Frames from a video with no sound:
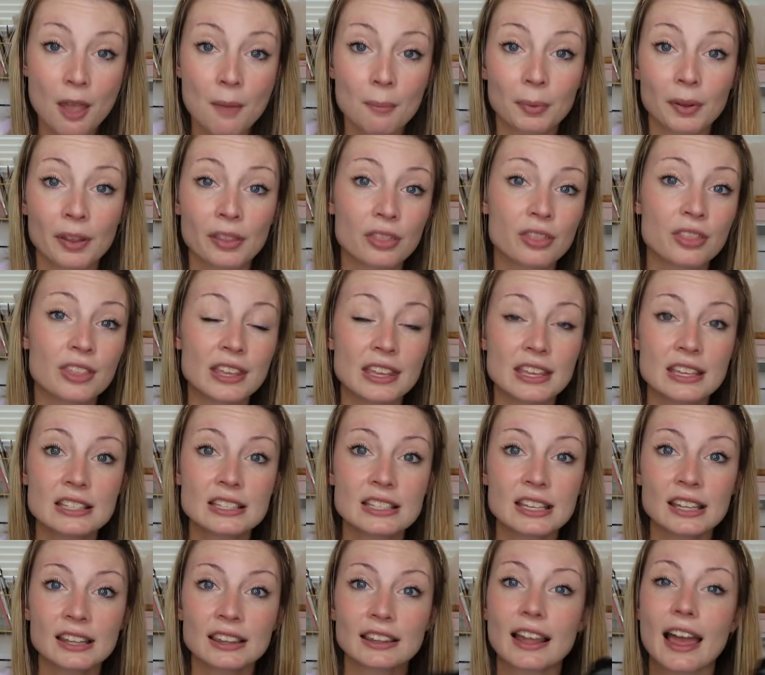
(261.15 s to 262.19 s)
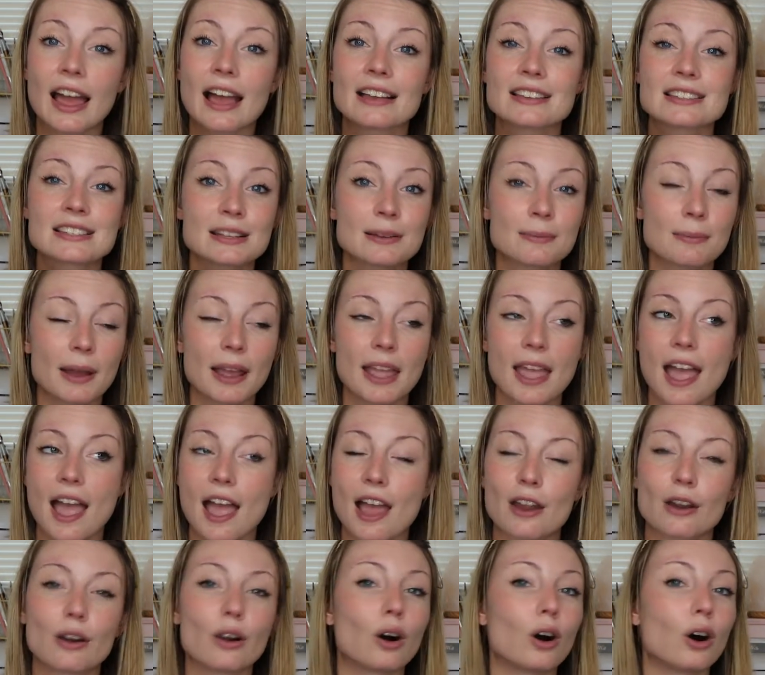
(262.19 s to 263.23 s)
But these can last in my
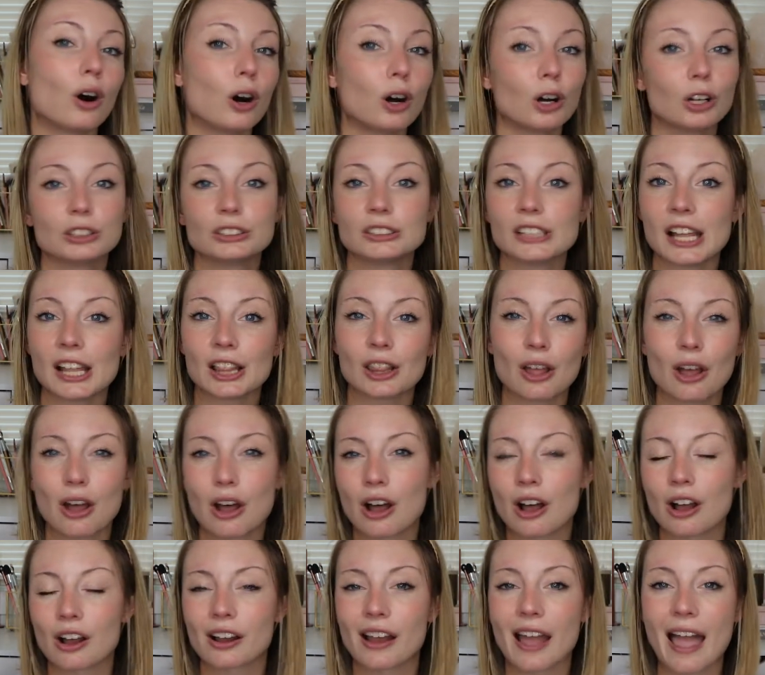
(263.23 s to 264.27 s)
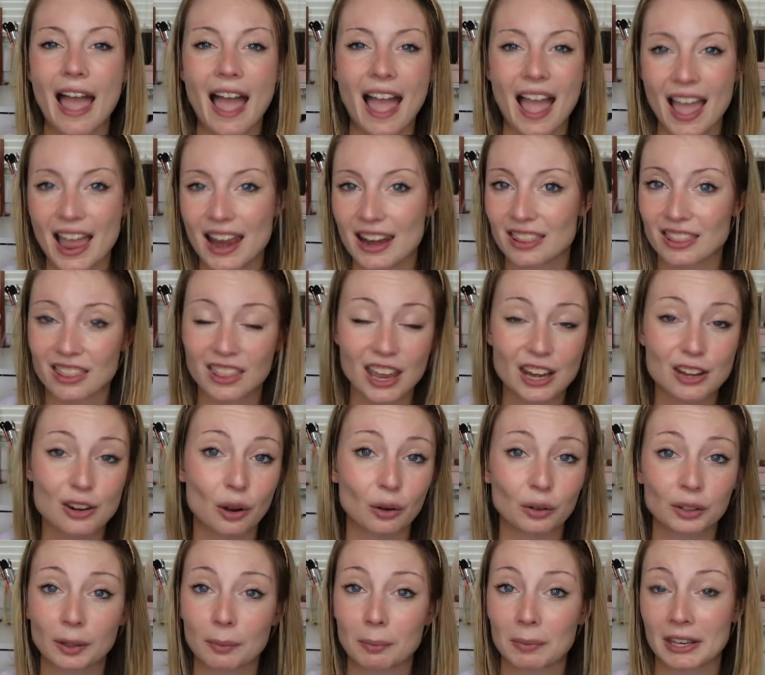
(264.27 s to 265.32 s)
head all day long and they
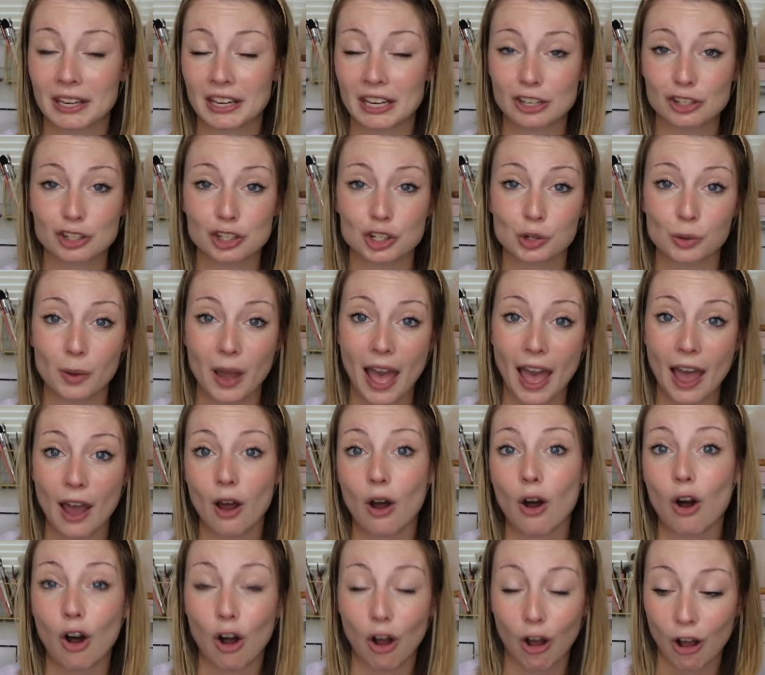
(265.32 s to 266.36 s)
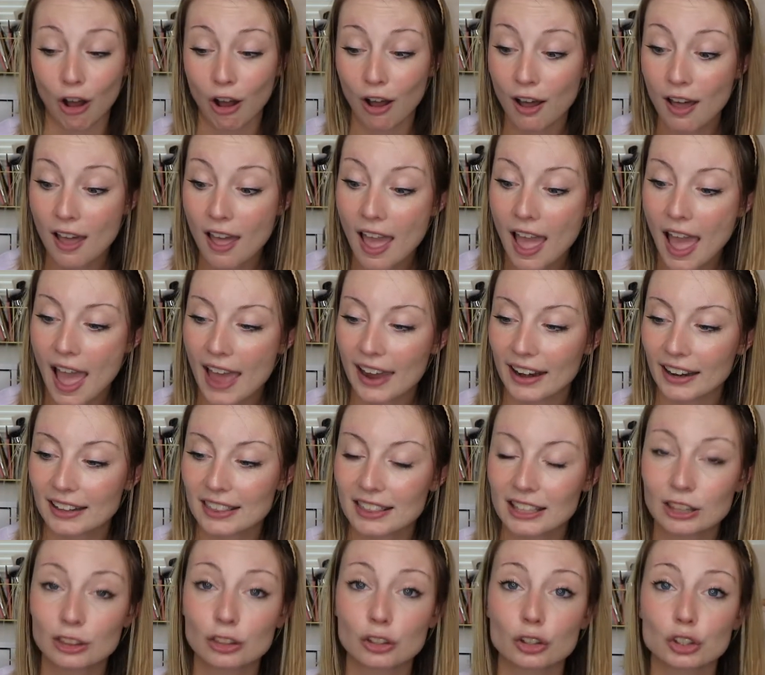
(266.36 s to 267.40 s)
don't give me an issue at all. And I
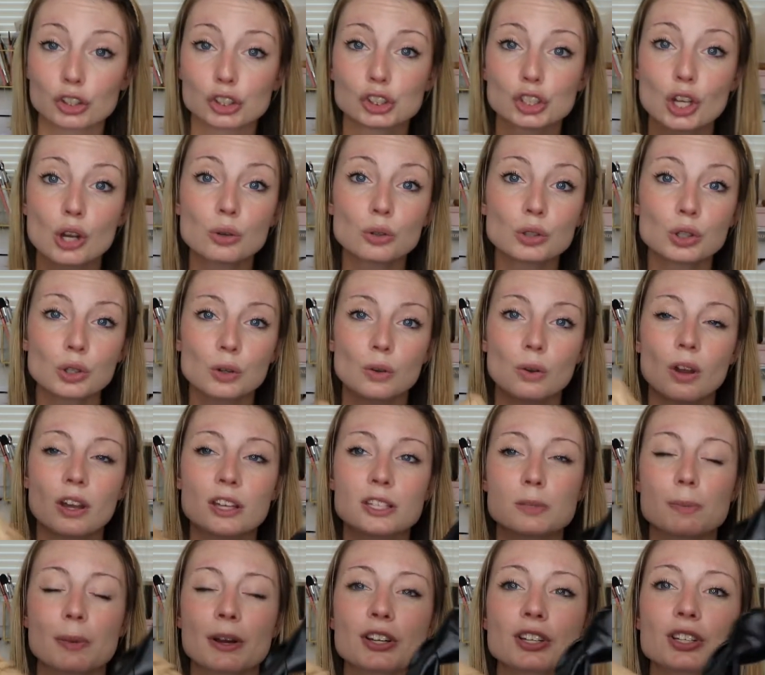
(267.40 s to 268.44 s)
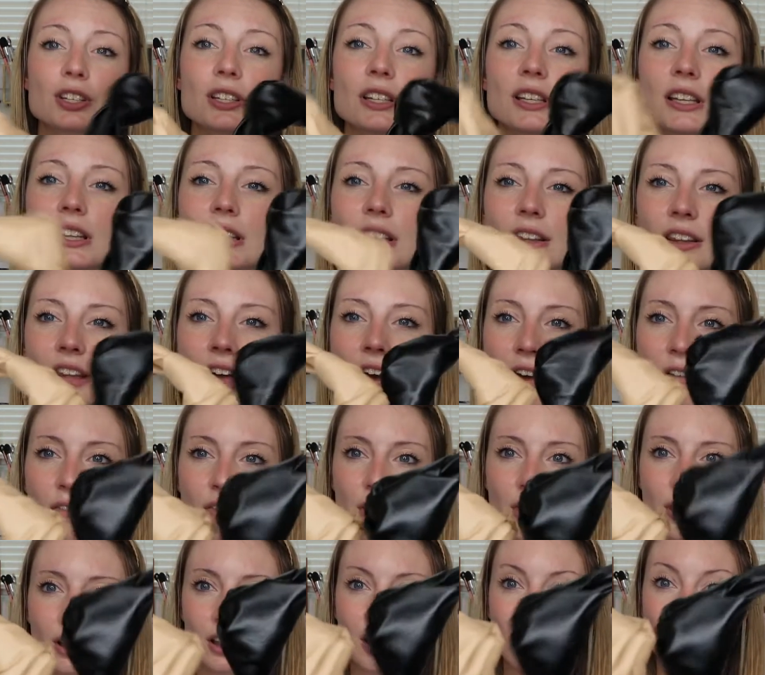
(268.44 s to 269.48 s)
think they're so cute, especially love
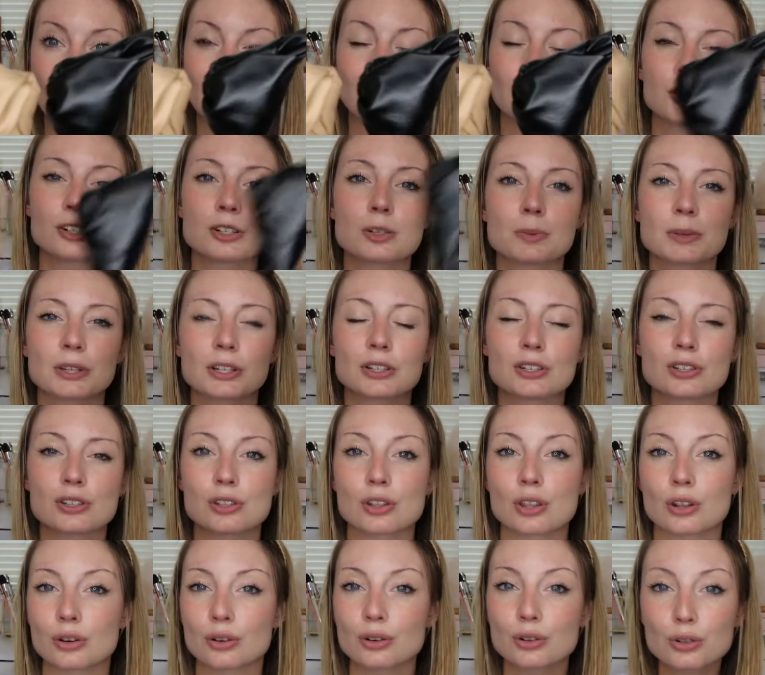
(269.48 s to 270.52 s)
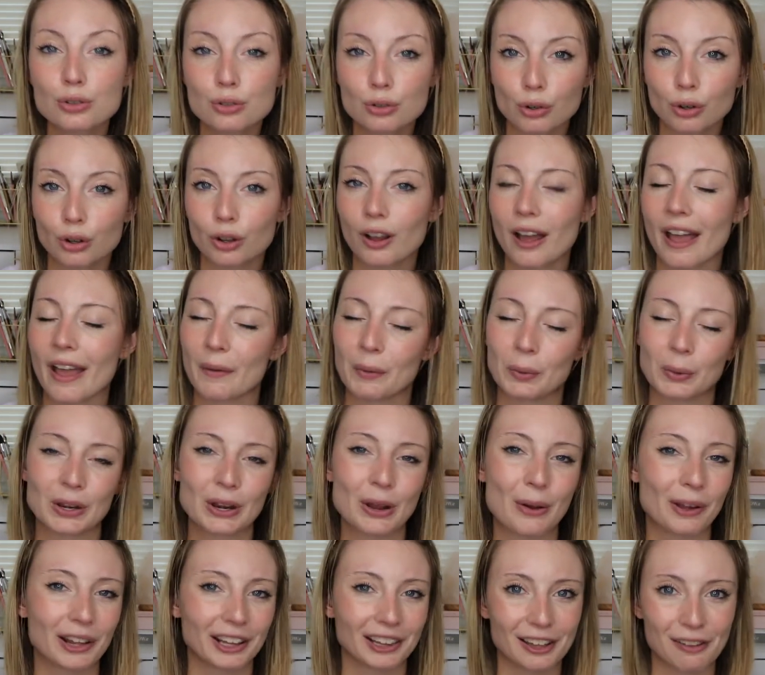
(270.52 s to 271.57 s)
the colors because they're neutral and we
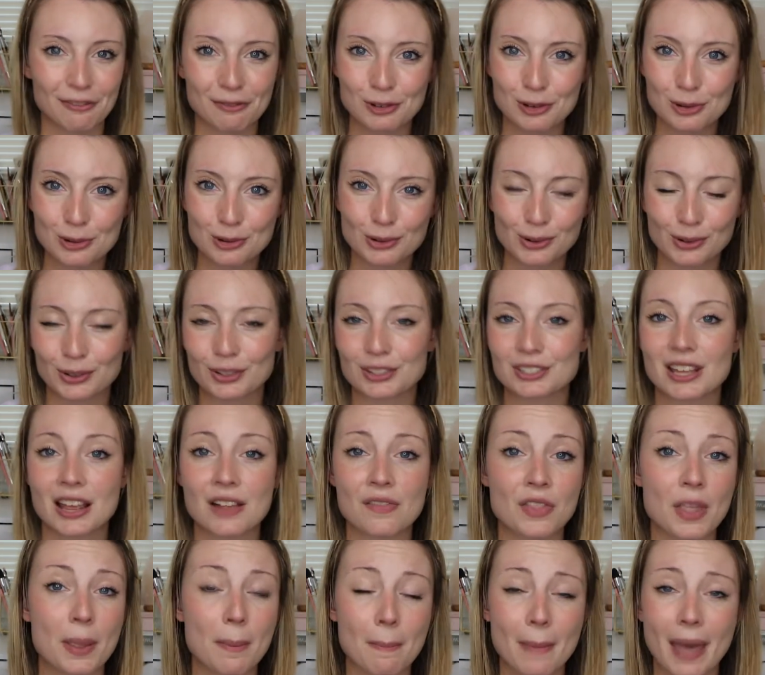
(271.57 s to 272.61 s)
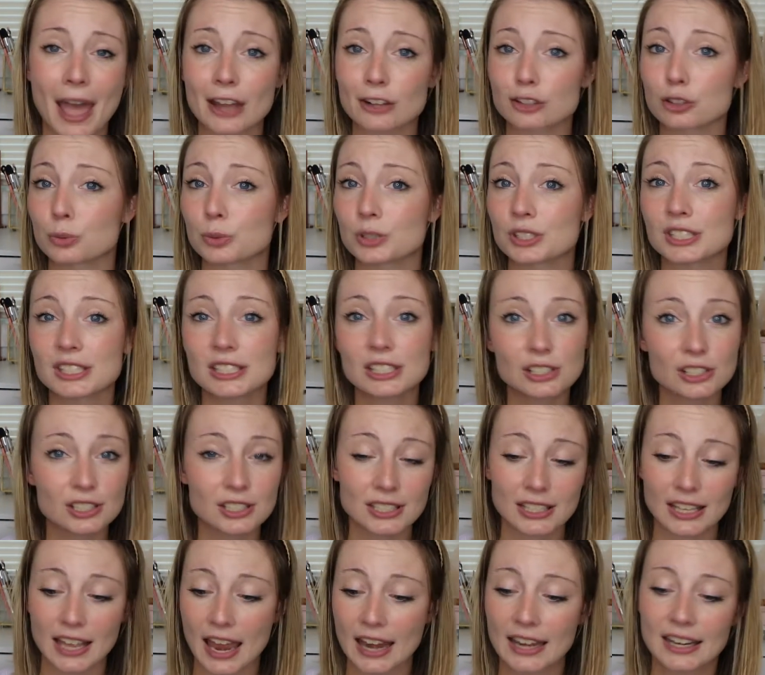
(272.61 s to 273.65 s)
know I love neutrals and they match with
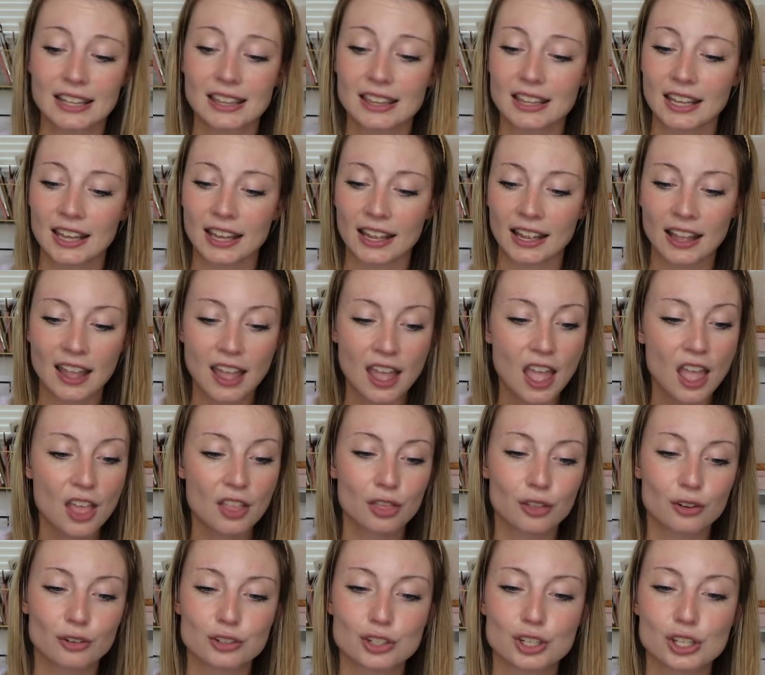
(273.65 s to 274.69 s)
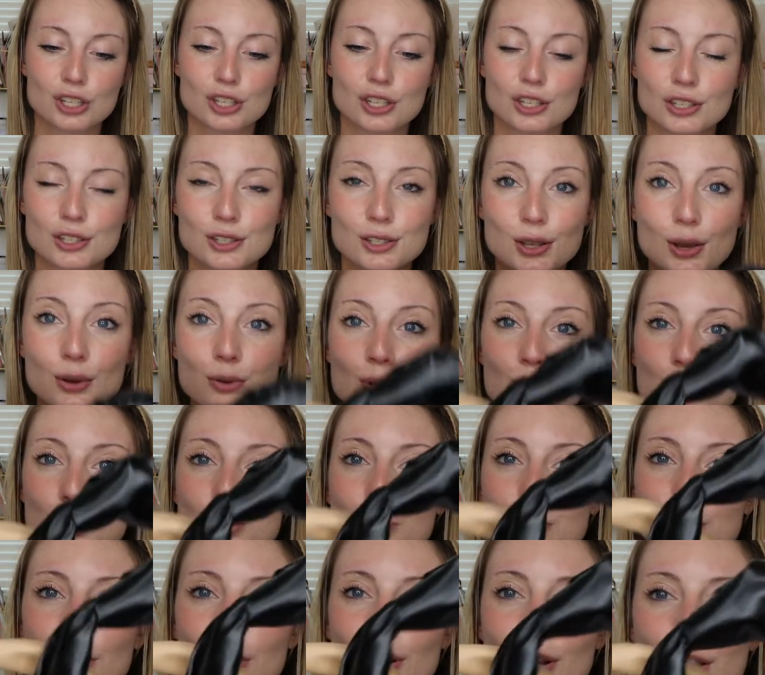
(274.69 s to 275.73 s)
seriously anything. They're just so
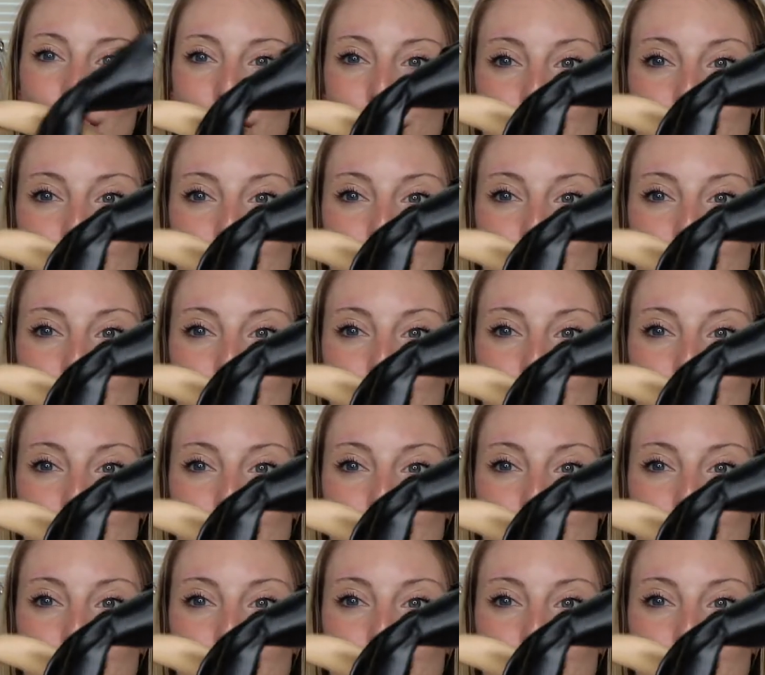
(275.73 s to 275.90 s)
super